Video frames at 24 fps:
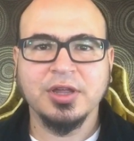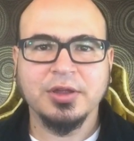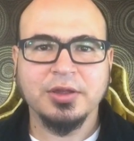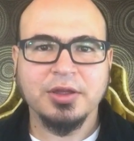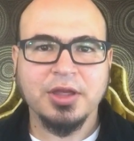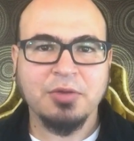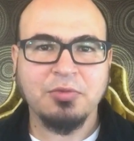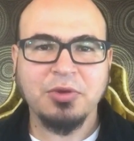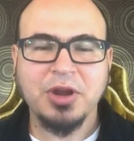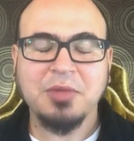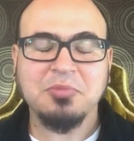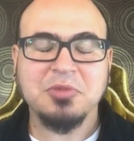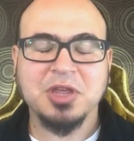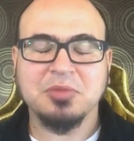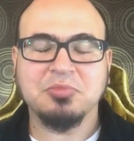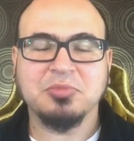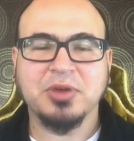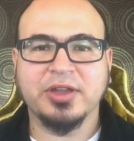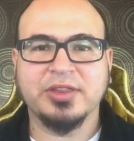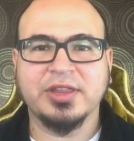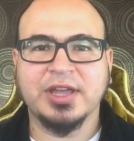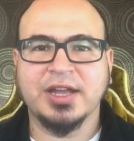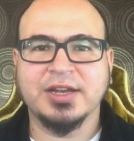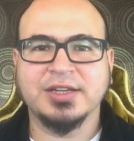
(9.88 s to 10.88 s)
And what I mean
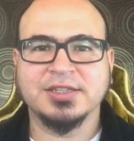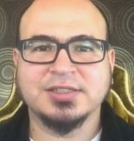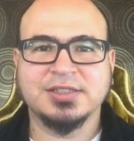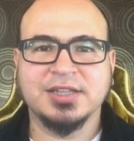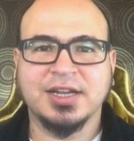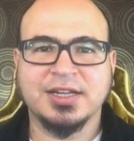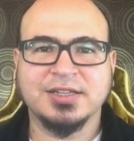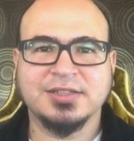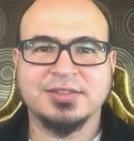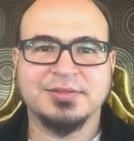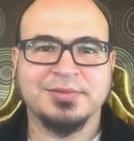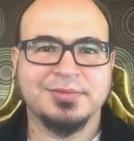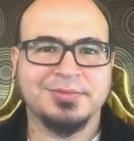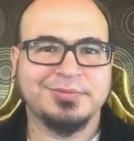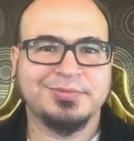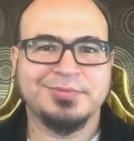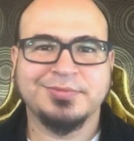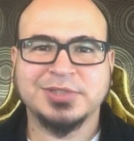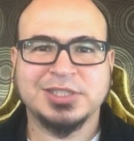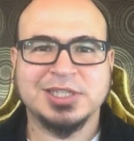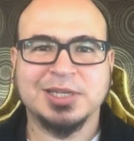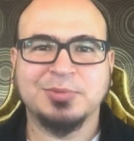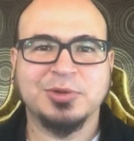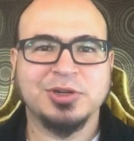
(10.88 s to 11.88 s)
by that is not
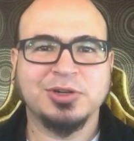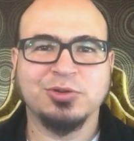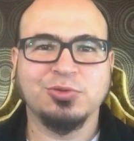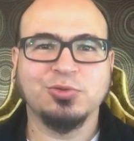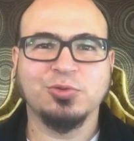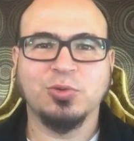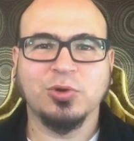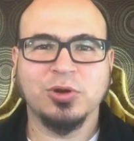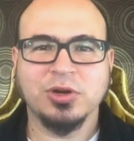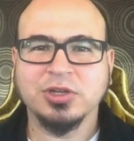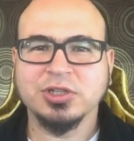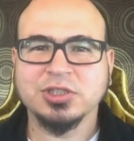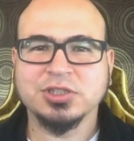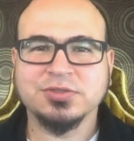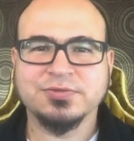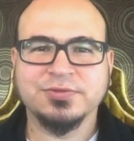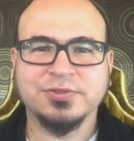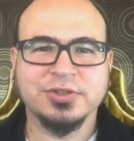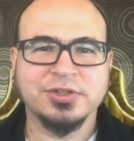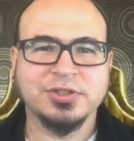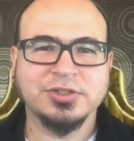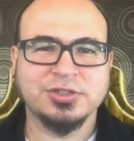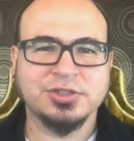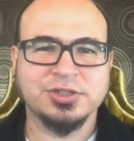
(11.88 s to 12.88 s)
someone who works
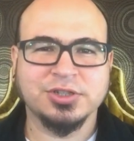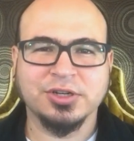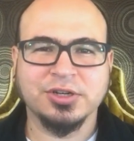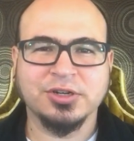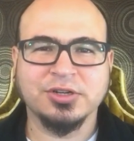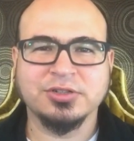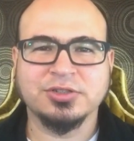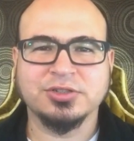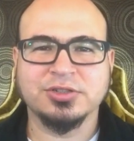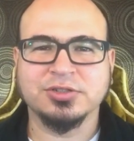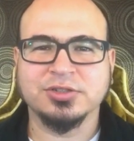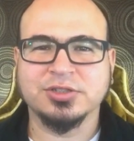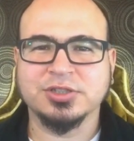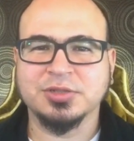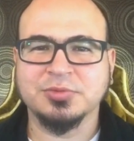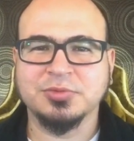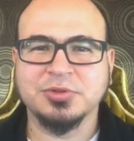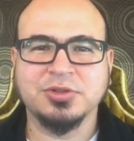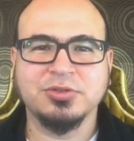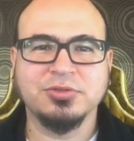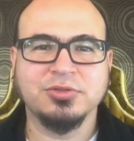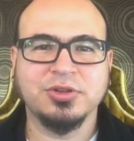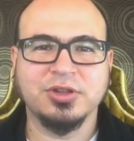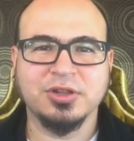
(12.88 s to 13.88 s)
for the church or
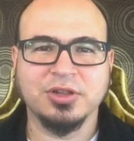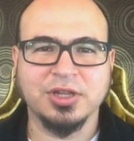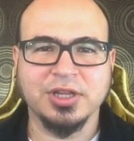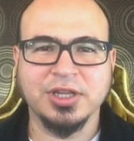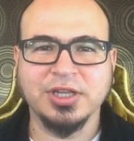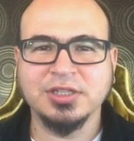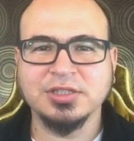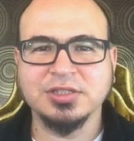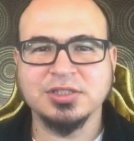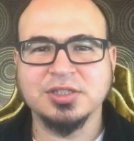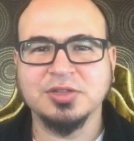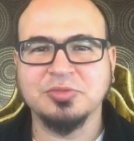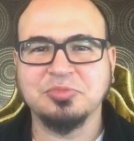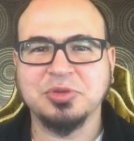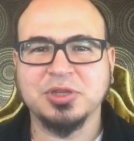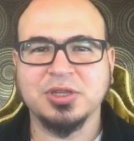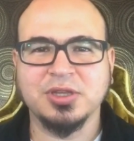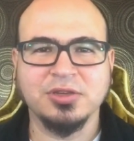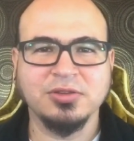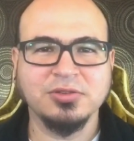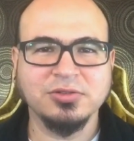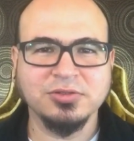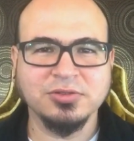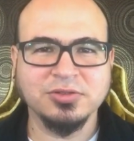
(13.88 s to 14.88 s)
someone who cleans the
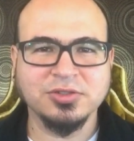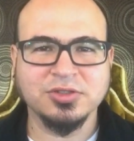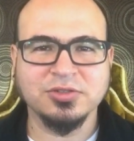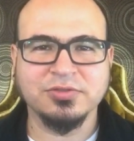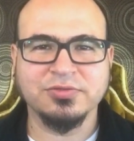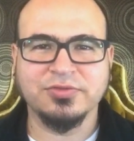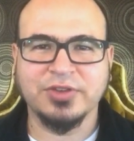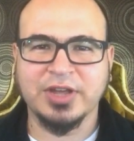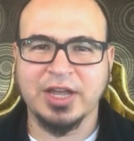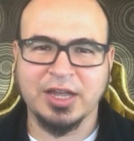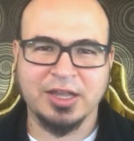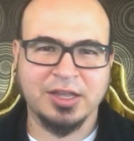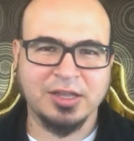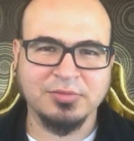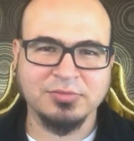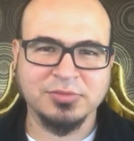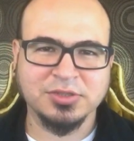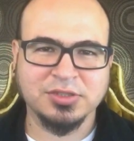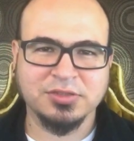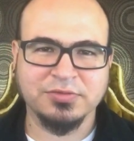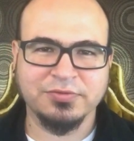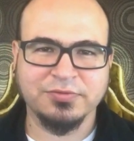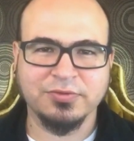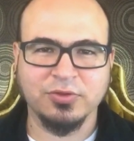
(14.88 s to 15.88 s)
pews or
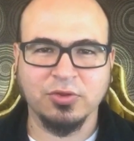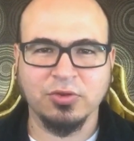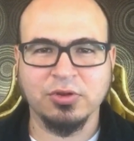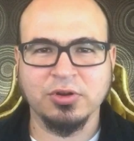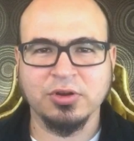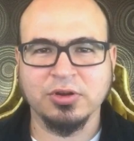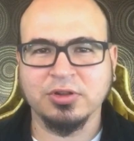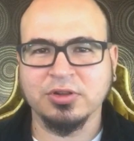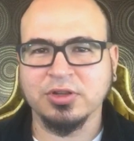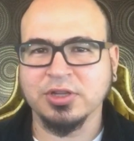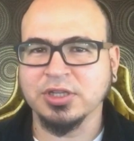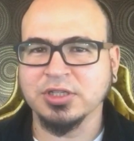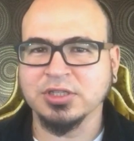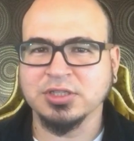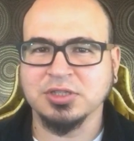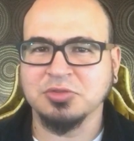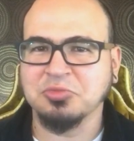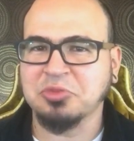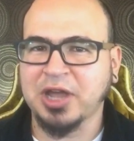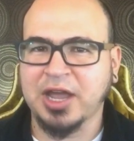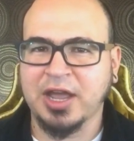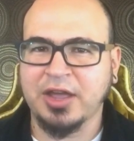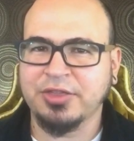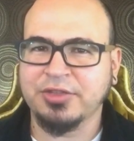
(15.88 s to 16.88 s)
vacuums the floor, cleans the
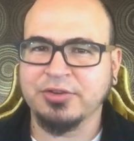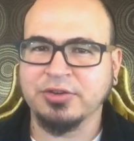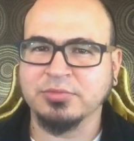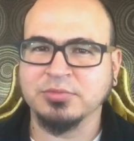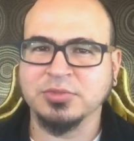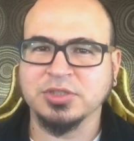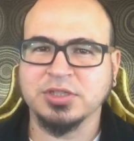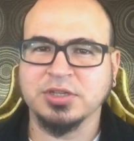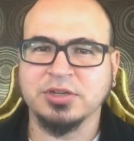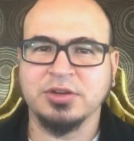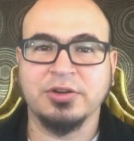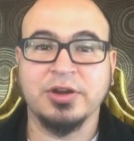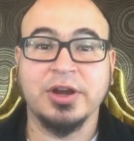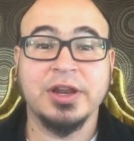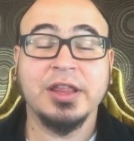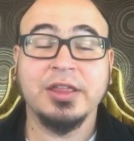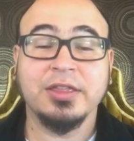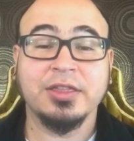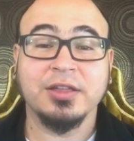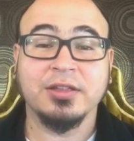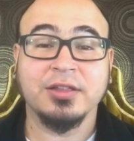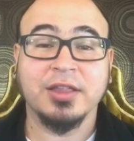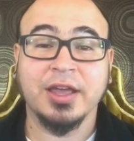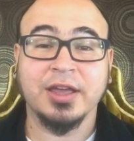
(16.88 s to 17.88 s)
bathrooms, or
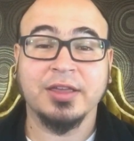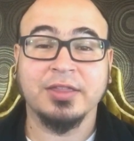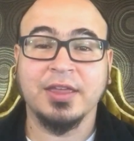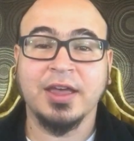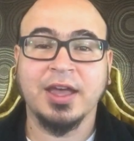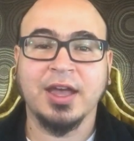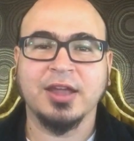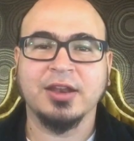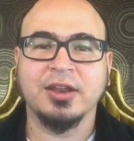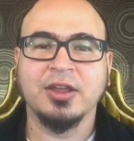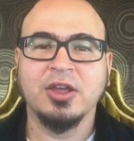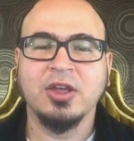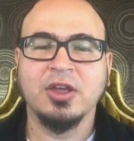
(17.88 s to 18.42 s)
anything like that.